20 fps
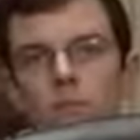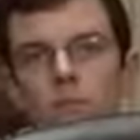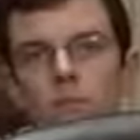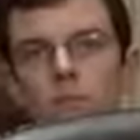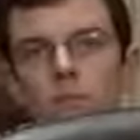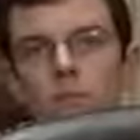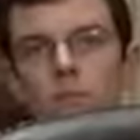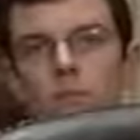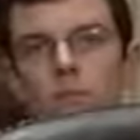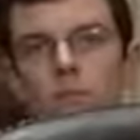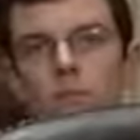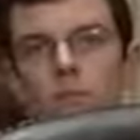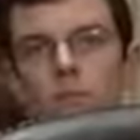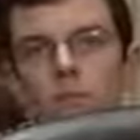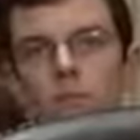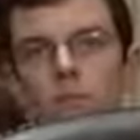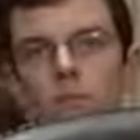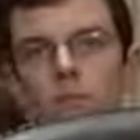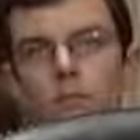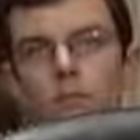
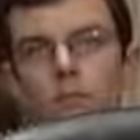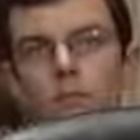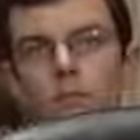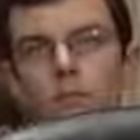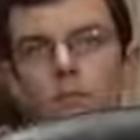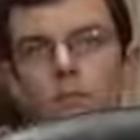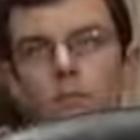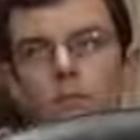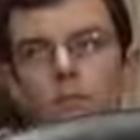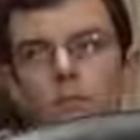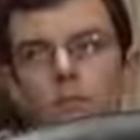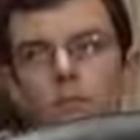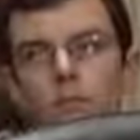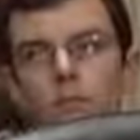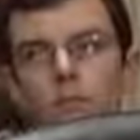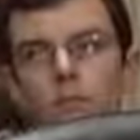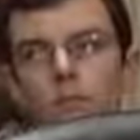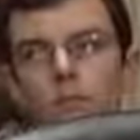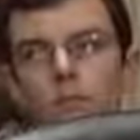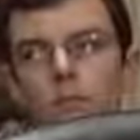
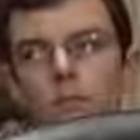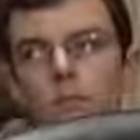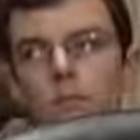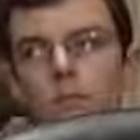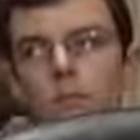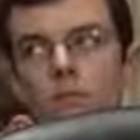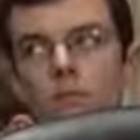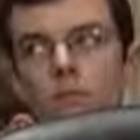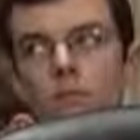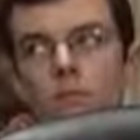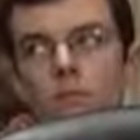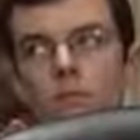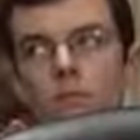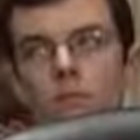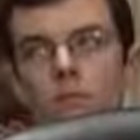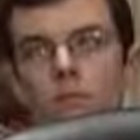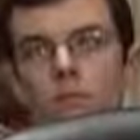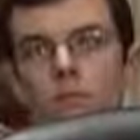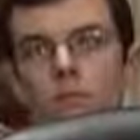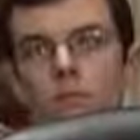
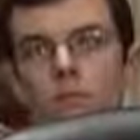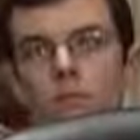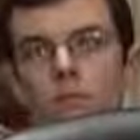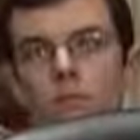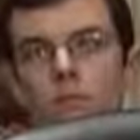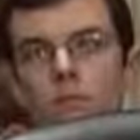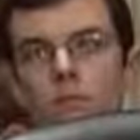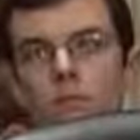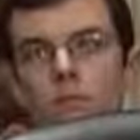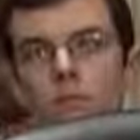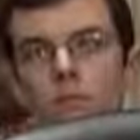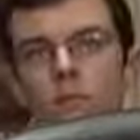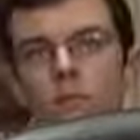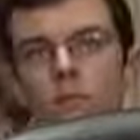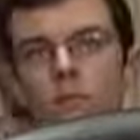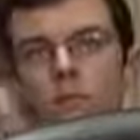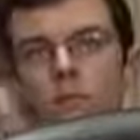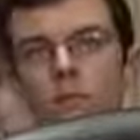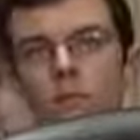(not speaking)